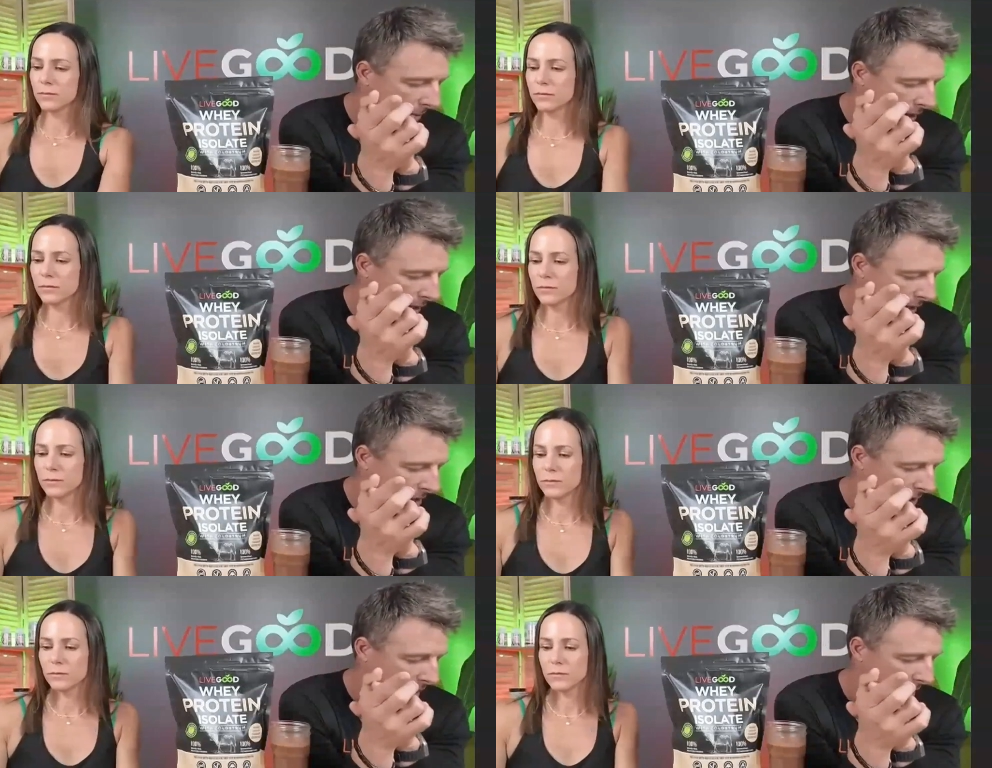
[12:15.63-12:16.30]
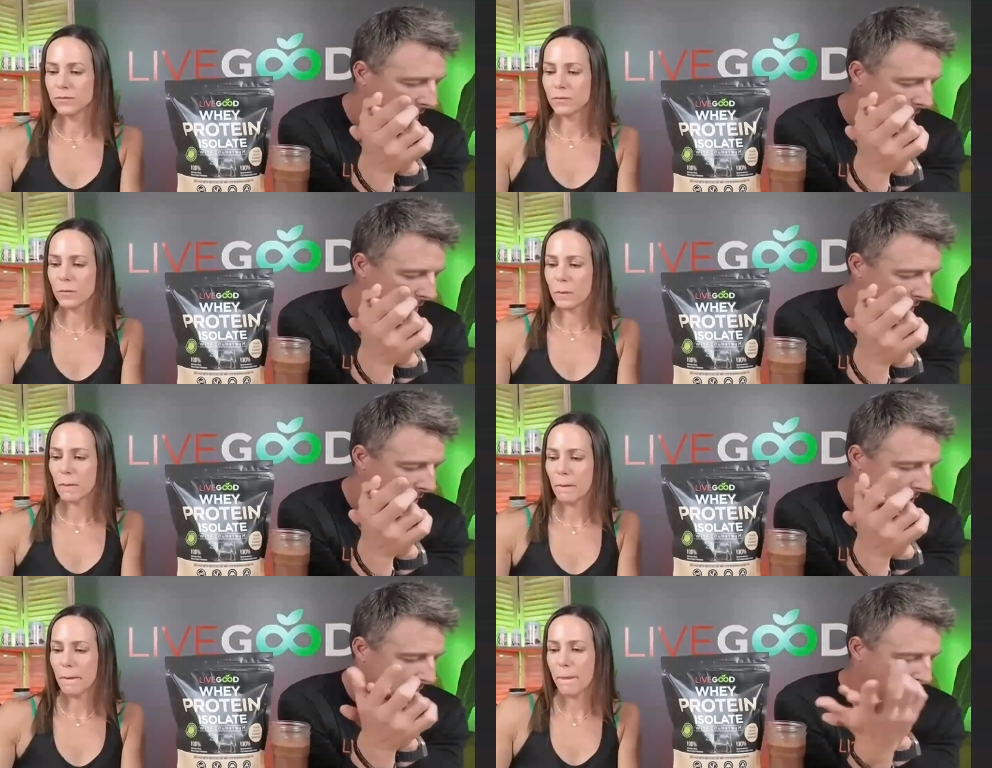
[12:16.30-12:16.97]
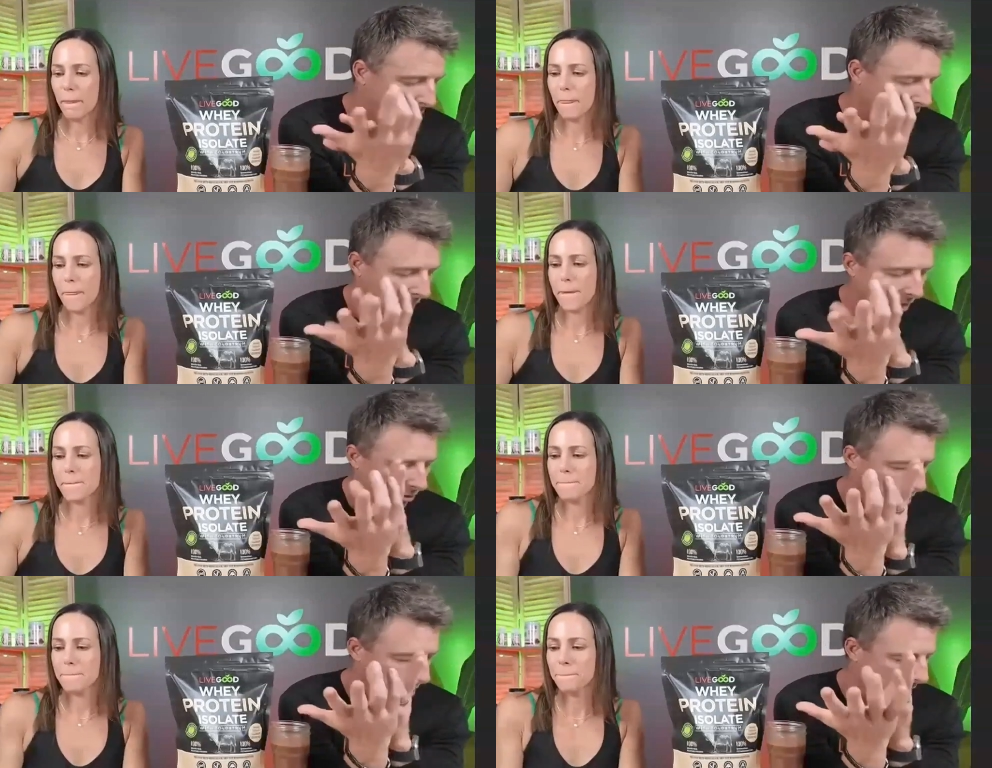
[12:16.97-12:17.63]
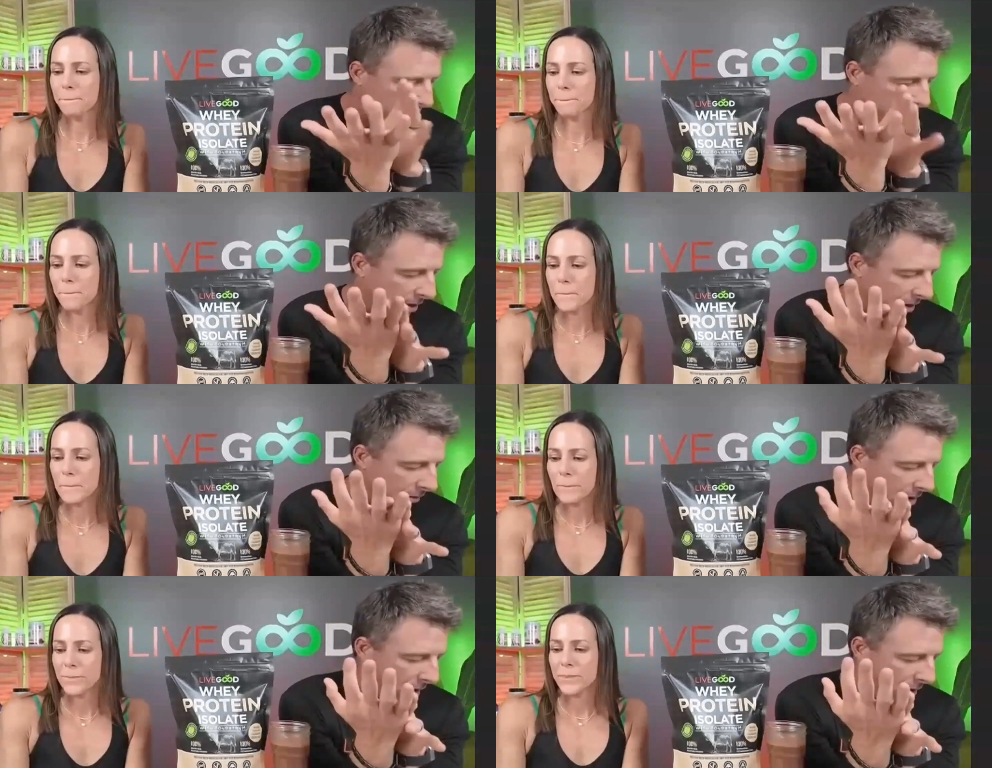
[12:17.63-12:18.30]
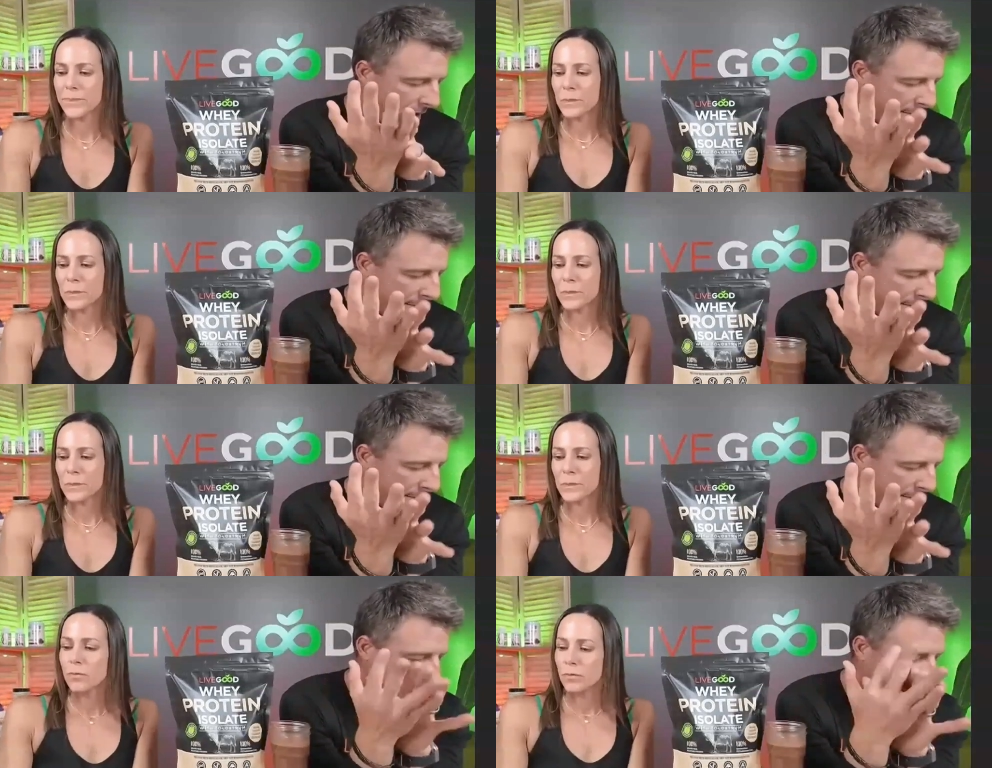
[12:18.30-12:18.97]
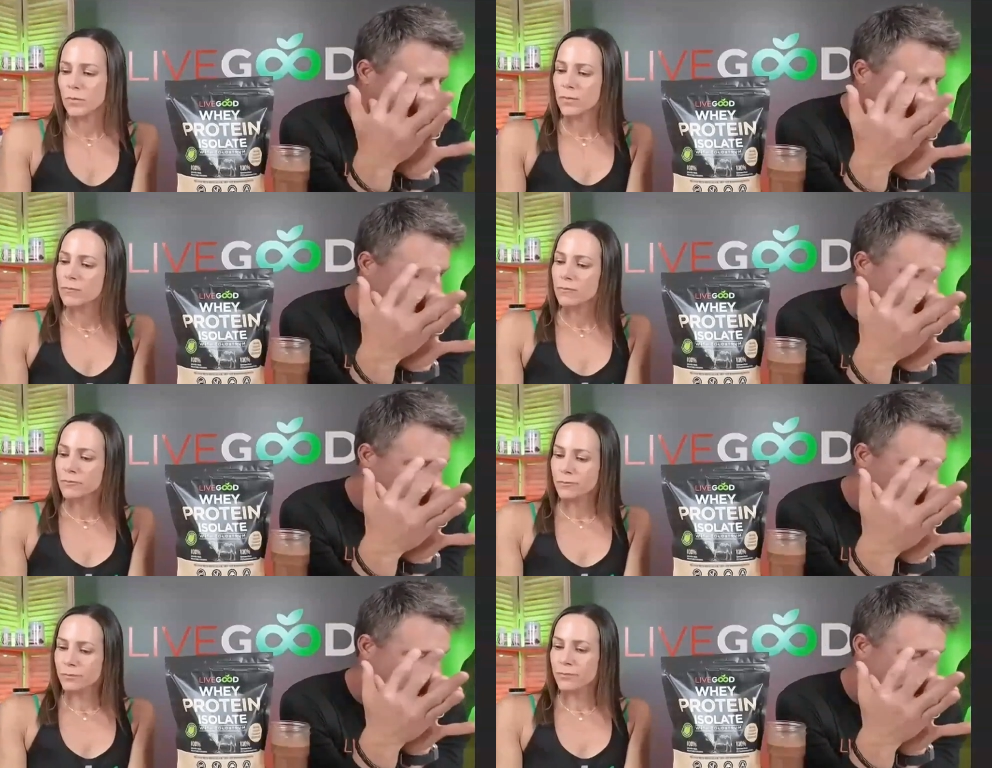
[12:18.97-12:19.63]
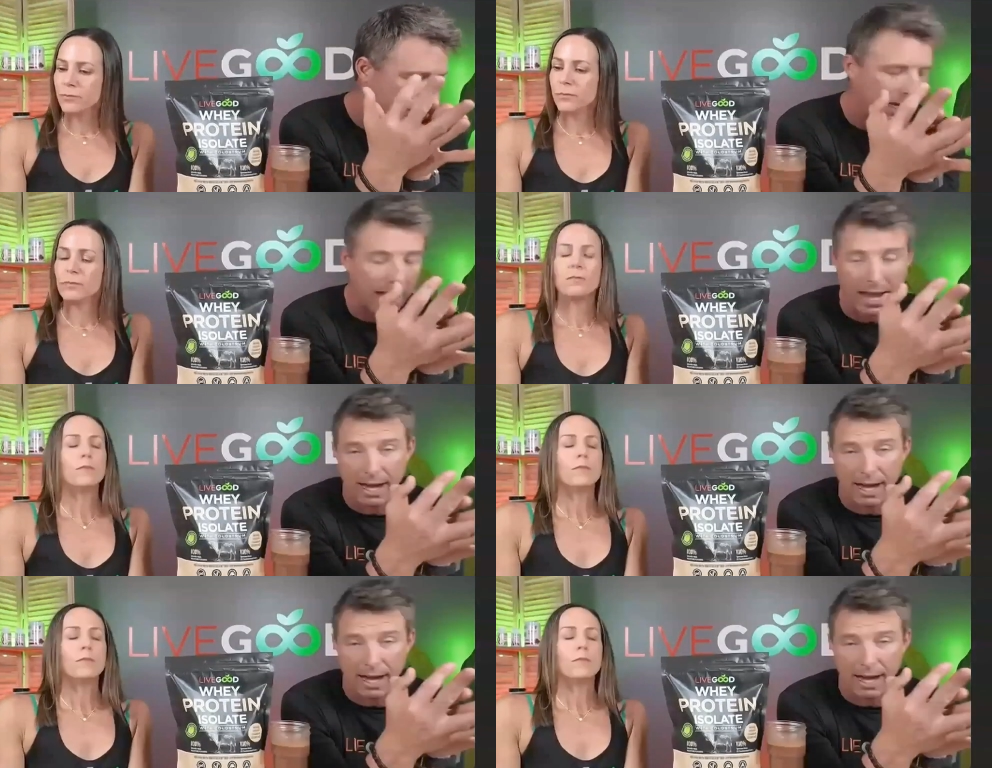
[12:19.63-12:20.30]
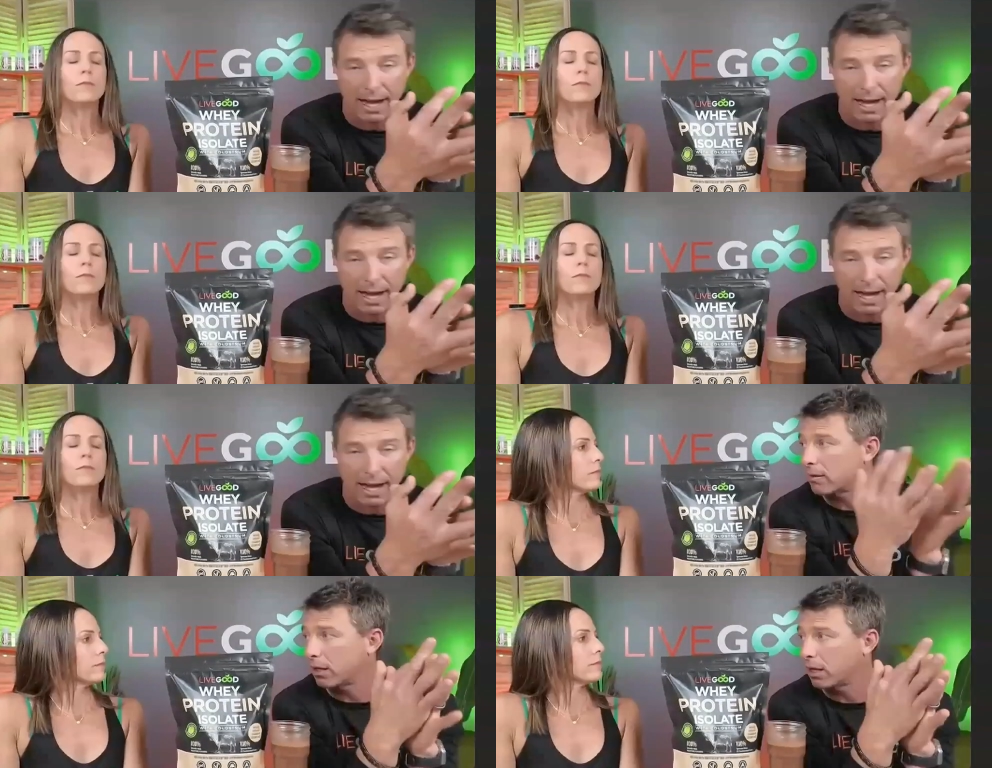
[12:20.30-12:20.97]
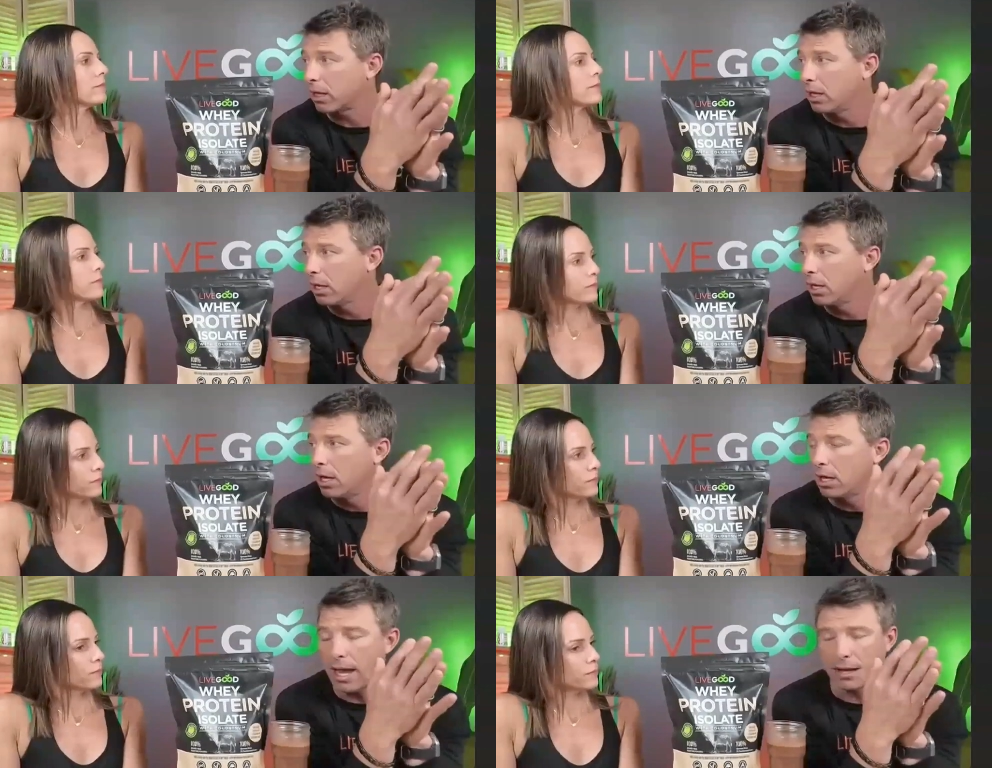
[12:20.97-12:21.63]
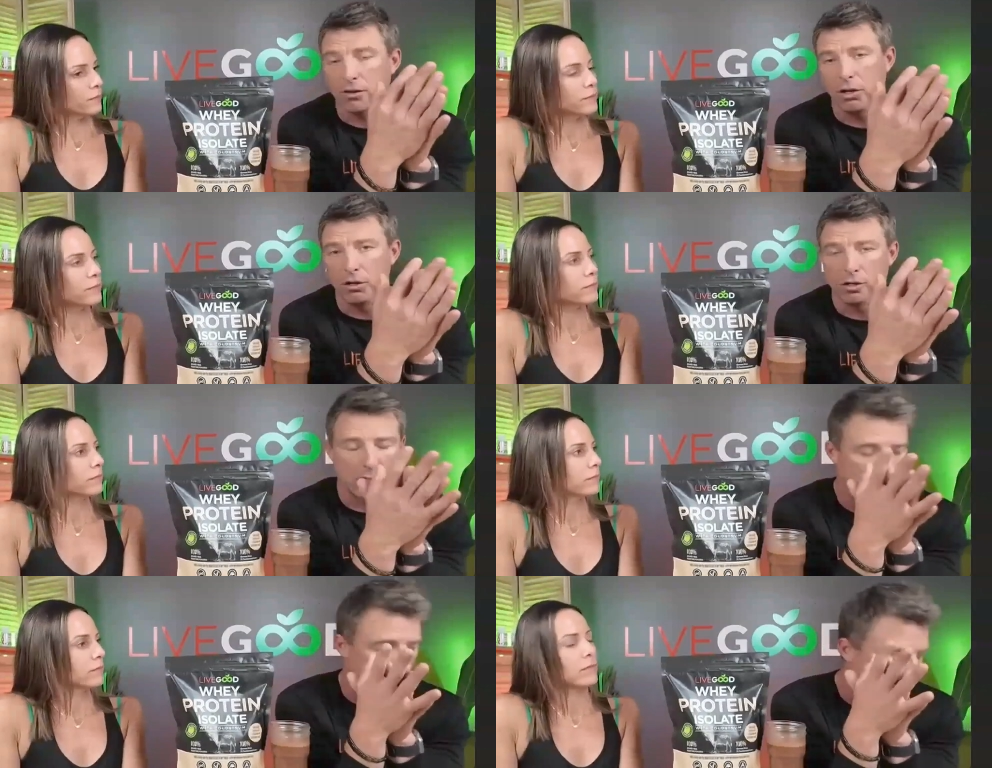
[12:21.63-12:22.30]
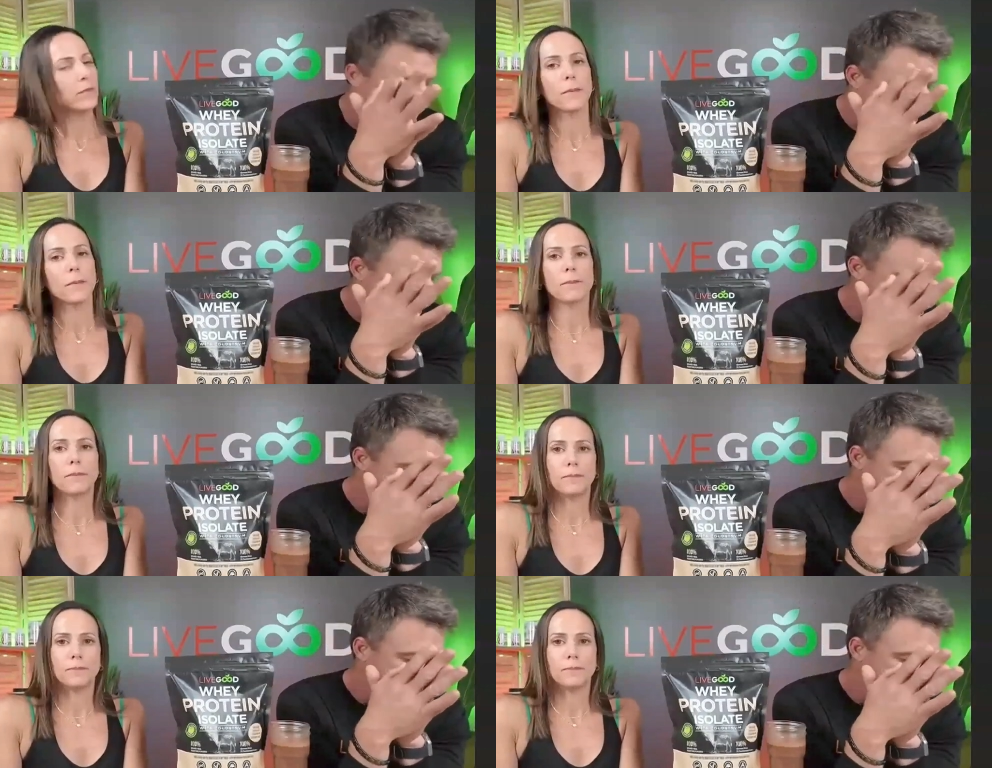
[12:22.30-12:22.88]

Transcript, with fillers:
Speaker 1: amylase, and then uh, the protease. And I said that, right? Amylase, lactate, oh, sorry, lactase. So your lactic, mm-hmm. lactose, right? Yep.